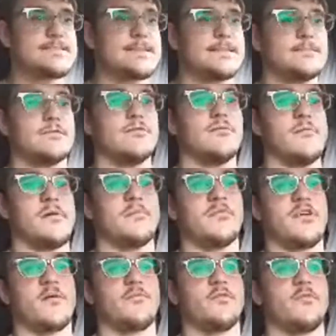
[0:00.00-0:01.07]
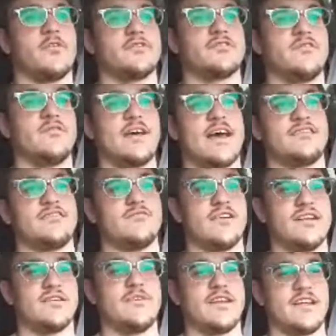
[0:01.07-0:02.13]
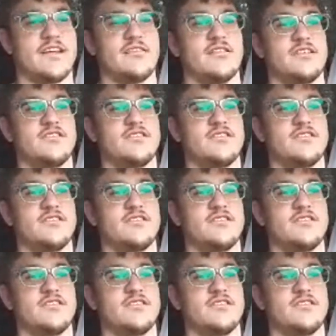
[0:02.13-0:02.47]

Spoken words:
Well, remember, I'm the person who had to read them in English.